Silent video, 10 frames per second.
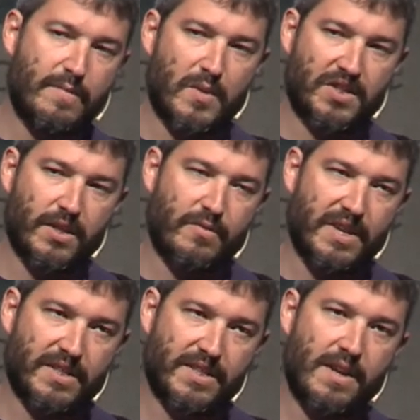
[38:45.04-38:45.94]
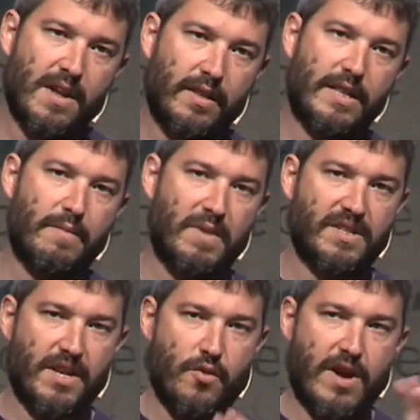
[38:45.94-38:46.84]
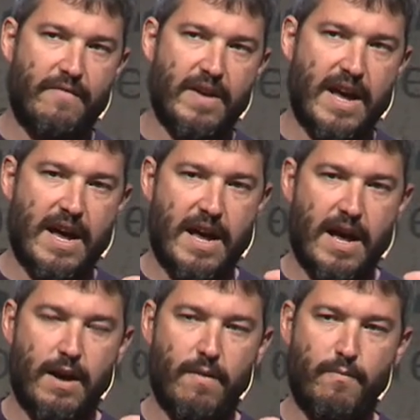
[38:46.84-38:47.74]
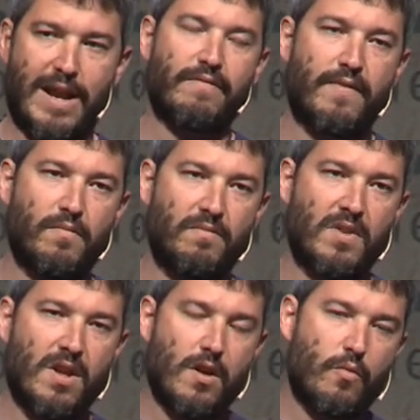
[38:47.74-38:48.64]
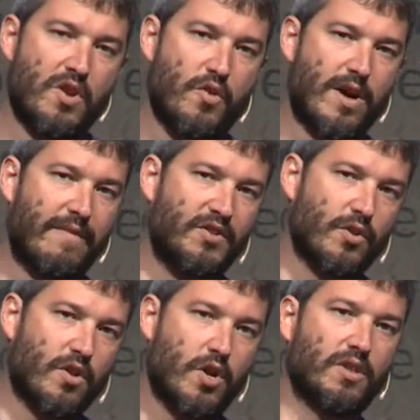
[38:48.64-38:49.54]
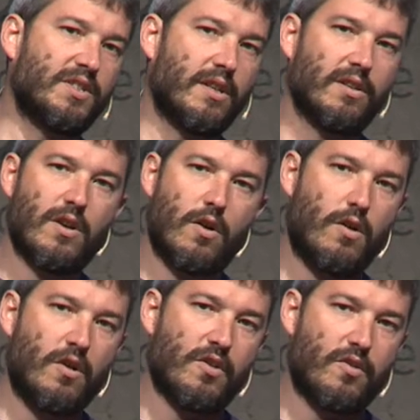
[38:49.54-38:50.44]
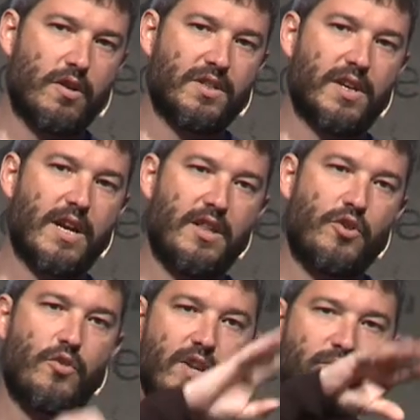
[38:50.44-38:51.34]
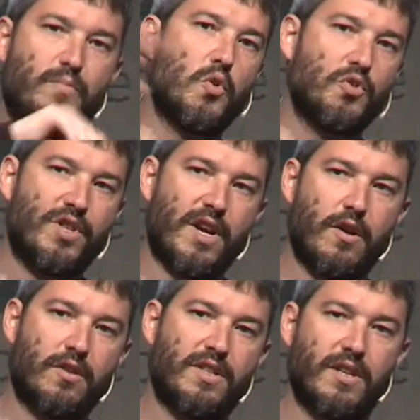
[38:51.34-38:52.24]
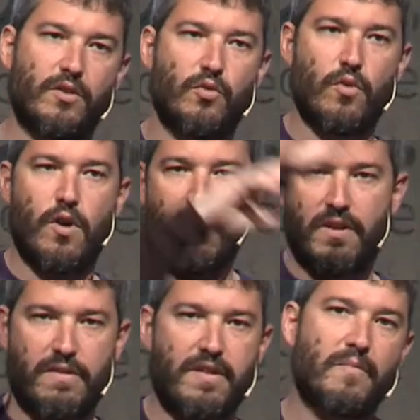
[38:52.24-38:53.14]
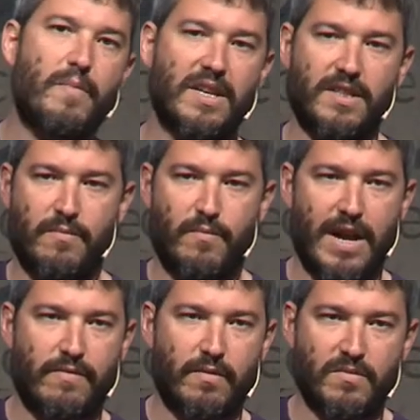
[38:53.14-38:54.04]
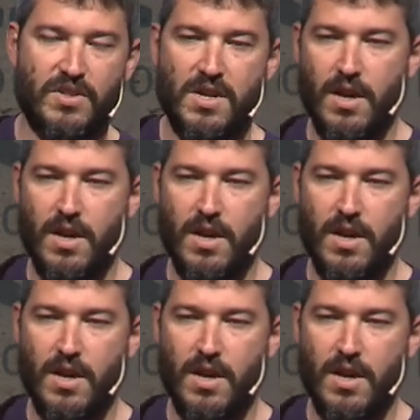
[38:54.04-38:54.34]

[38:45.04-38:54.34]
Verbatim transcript: repositories. That means that you have a platform where you have your content, all your content, and you just push the content to other third-party platforms.